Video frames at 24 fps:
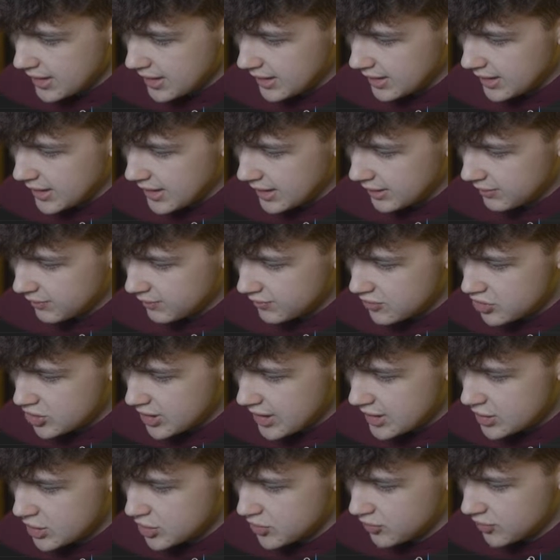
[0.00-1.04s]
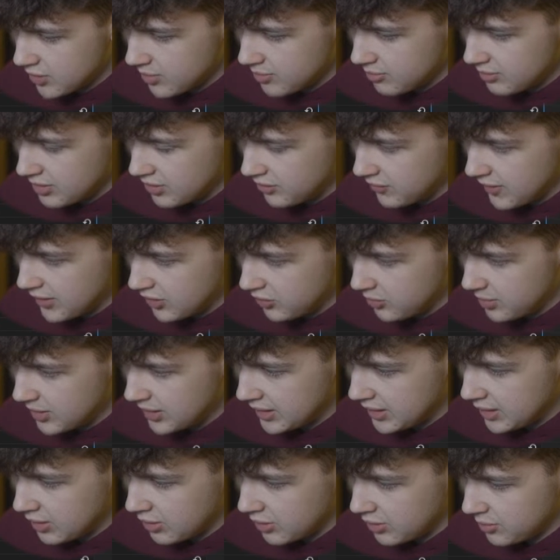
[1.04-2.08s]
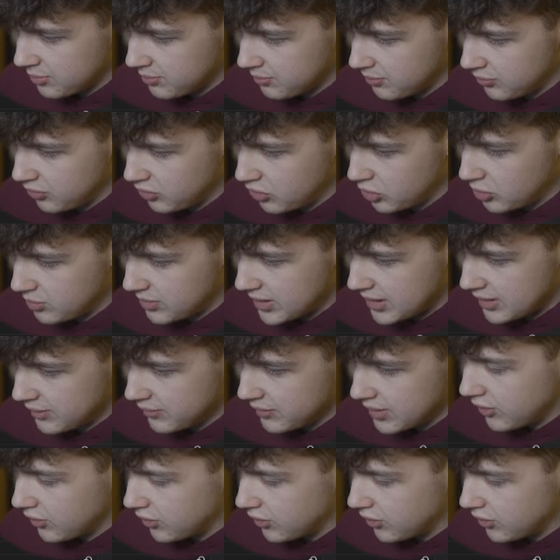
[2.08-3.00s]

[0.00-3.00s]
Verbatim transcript: it like changes from his face being here to zoomed in.